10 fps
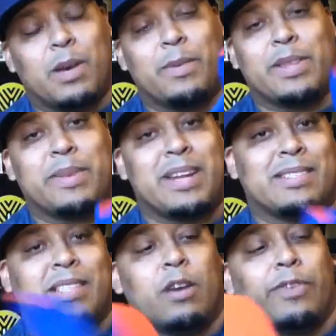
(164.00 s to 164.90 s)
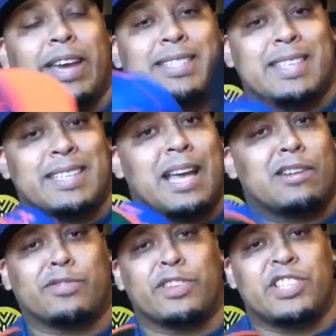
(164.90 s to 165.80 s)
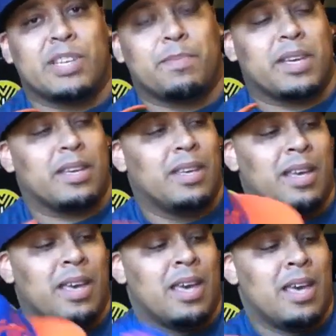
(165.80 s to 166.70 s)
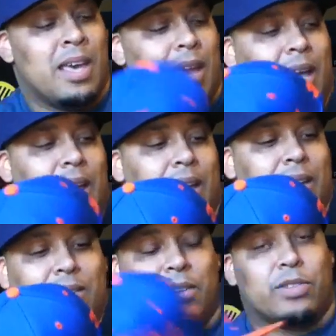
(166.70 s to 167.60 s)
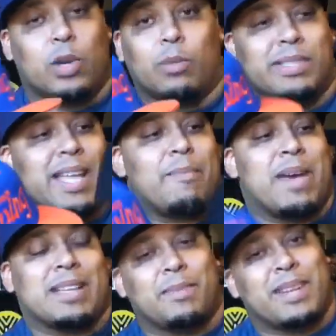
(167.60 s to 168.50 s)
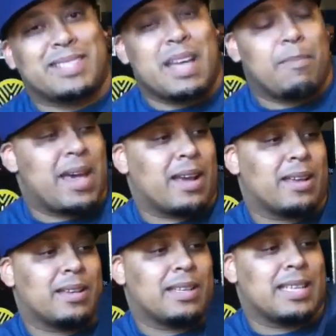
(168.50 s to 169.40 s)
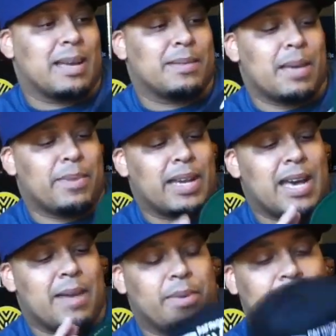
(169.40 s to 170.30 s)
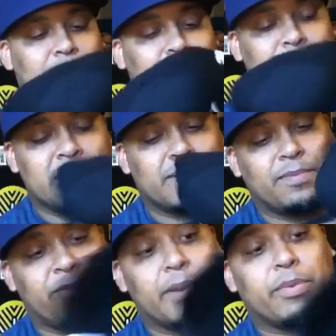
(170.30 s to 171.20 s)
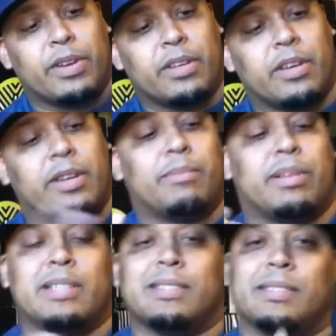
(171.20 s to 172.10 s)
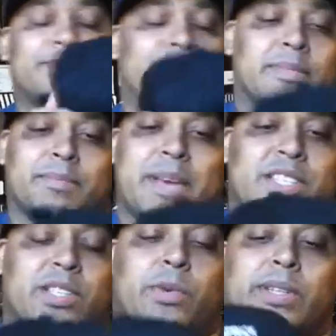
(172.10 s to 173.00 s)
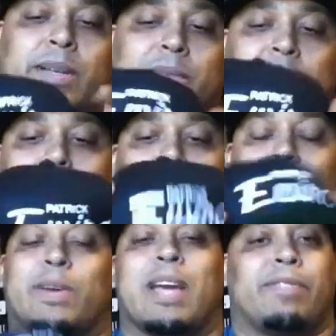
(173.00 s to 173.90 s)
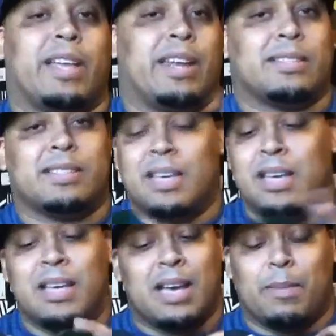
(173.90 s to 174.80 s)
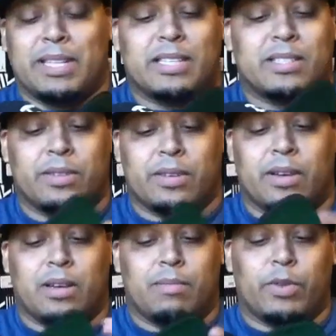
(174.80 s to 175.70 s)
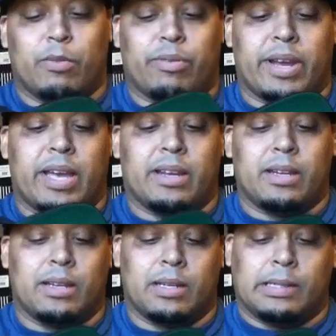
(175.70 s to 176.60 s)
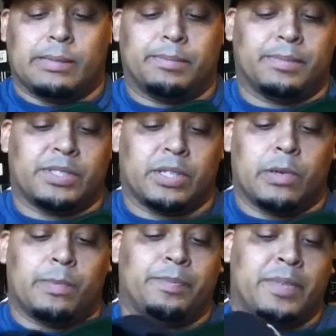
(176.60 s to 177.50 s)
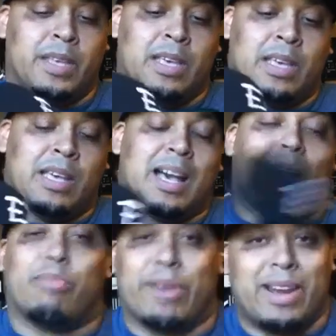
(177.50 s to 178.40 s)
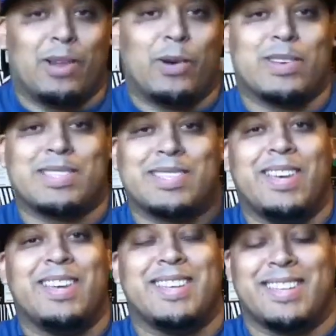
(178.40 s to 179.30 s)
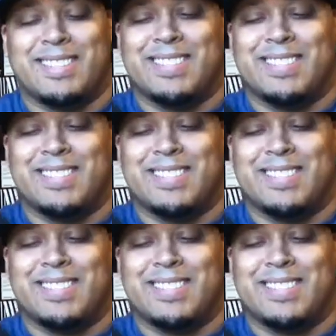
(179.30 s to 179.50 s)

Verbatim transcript: them up. And they've been on sale for eighteen dollars, free shipping and they're dope snapbacks. I'm not a snapback type of guy, but these fit pretty good. And plus, Patrick Ewing of uh, Ewing Athletics. I'm addicted to their uh, their brand, um, so I'm brand loyal to